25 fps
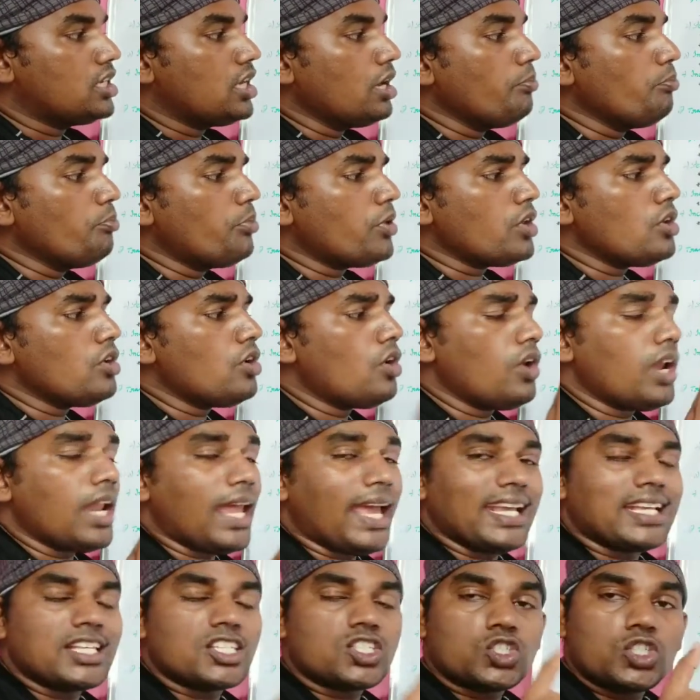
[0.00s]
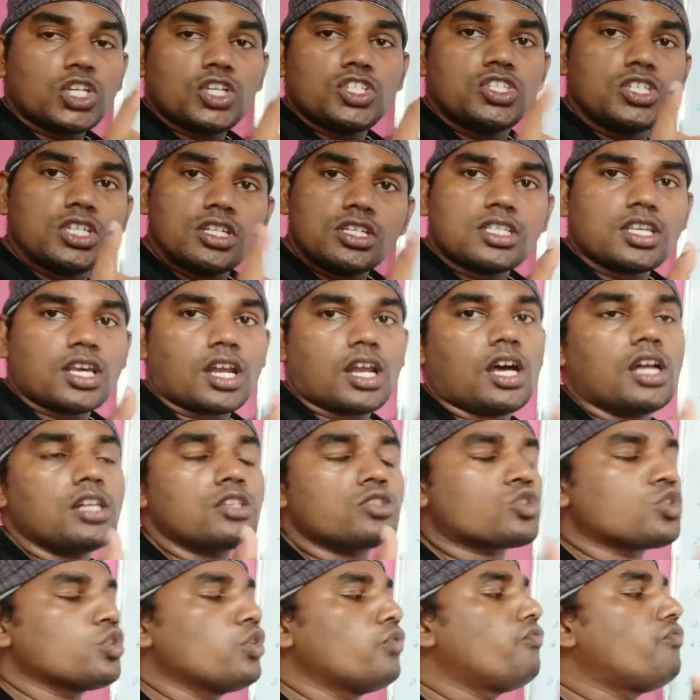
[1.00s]
embryo-like structures are
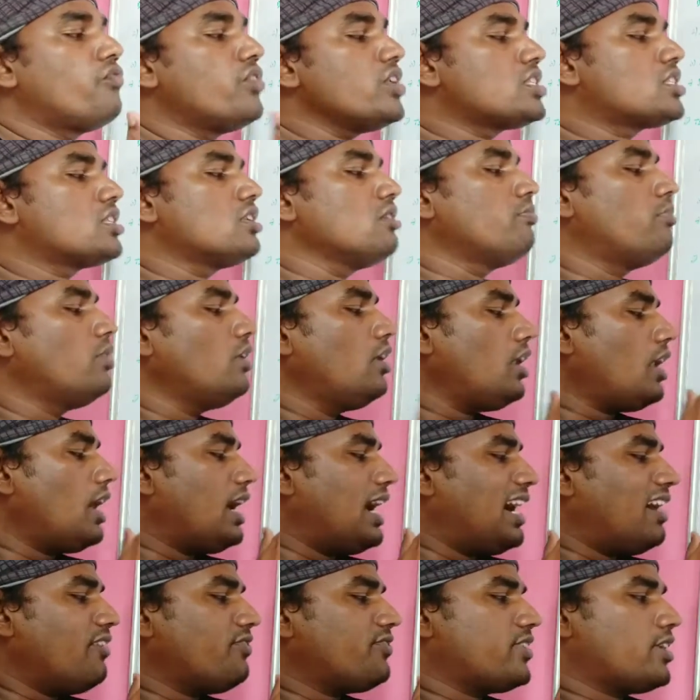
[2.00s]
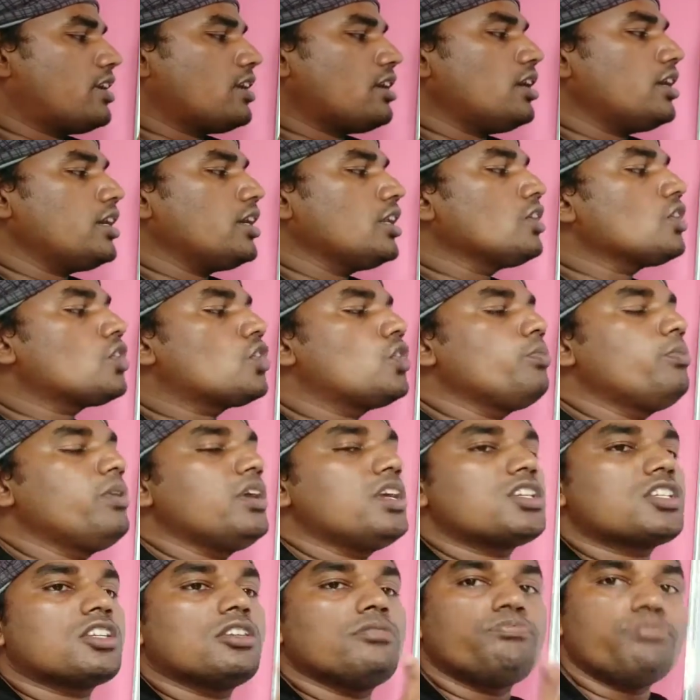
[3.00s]
also visible after
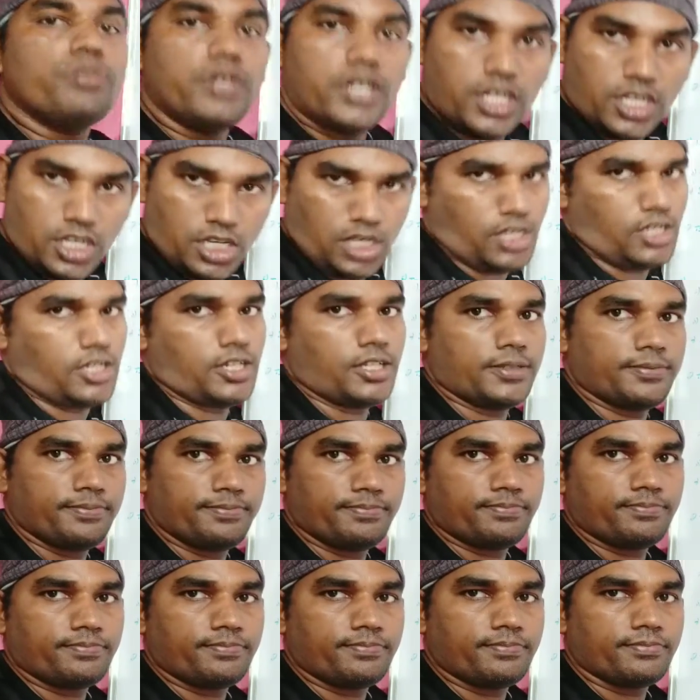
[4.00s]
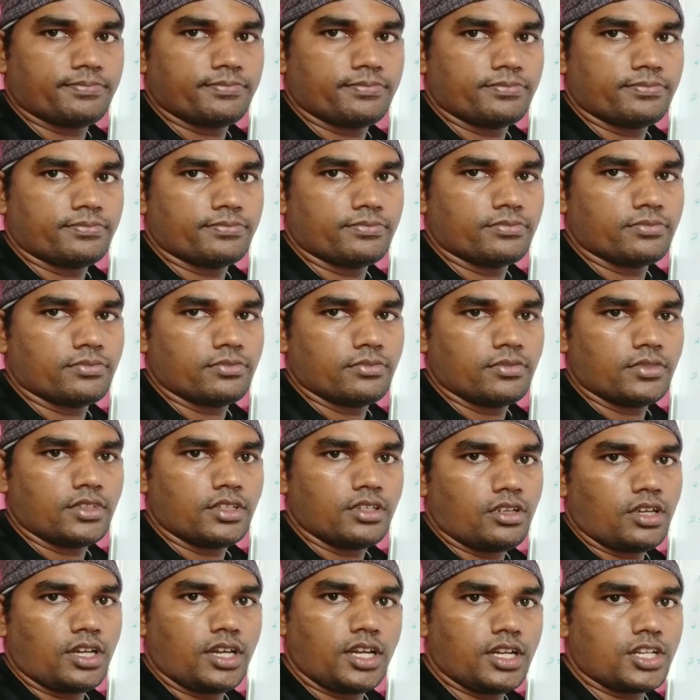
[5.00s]
incubation period.
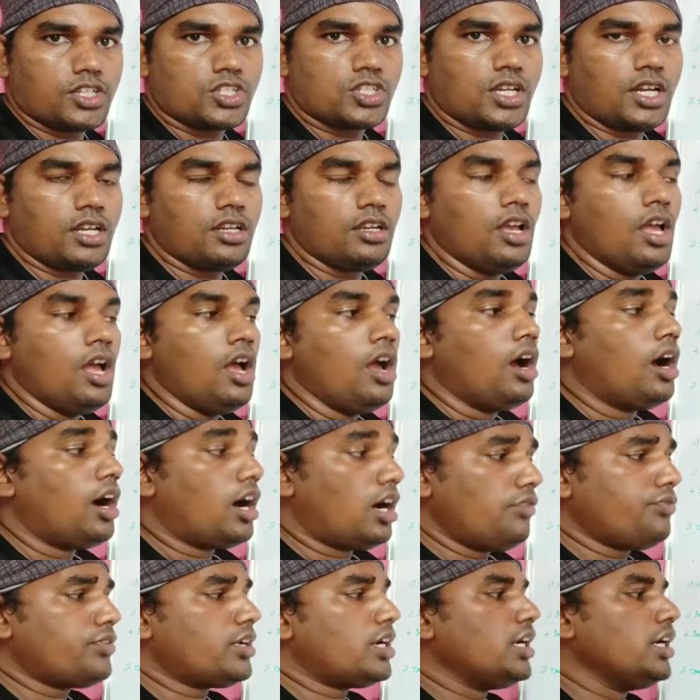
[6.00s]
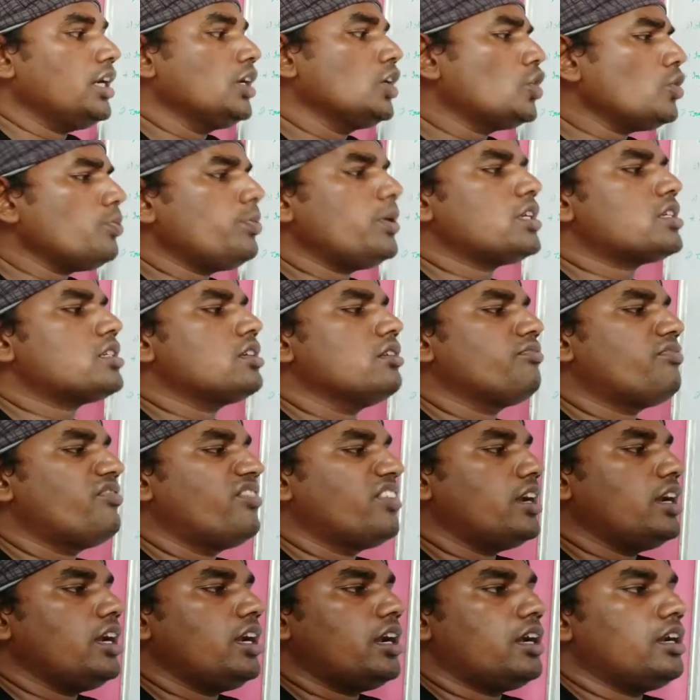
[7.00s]
Understand? After incubation
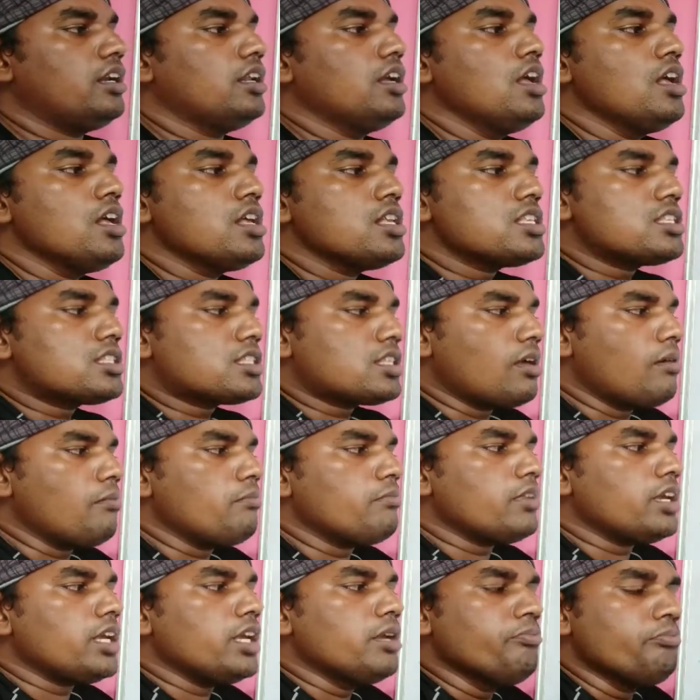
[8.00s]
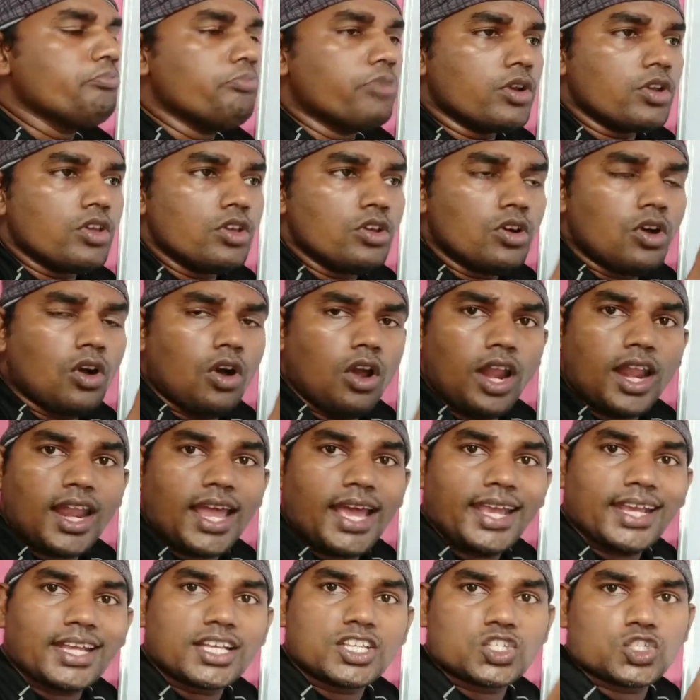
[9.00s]
period, some
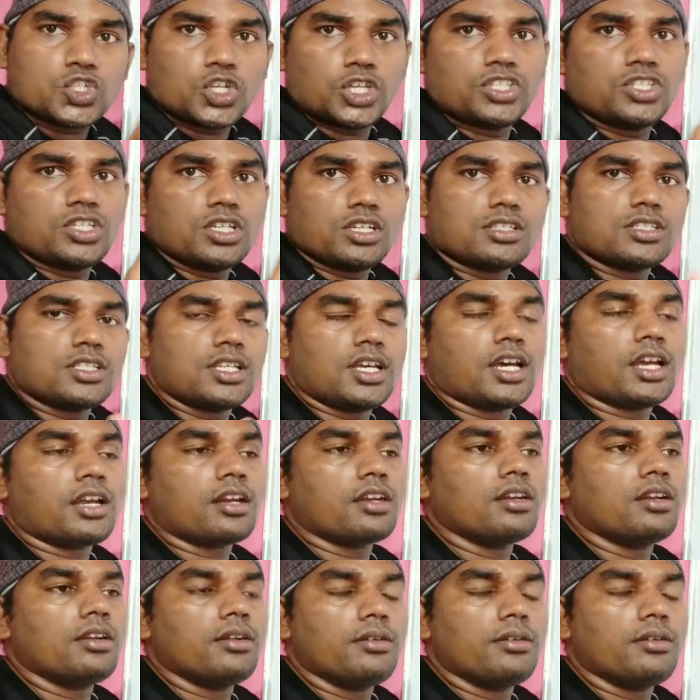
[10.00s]
embryo-like structures are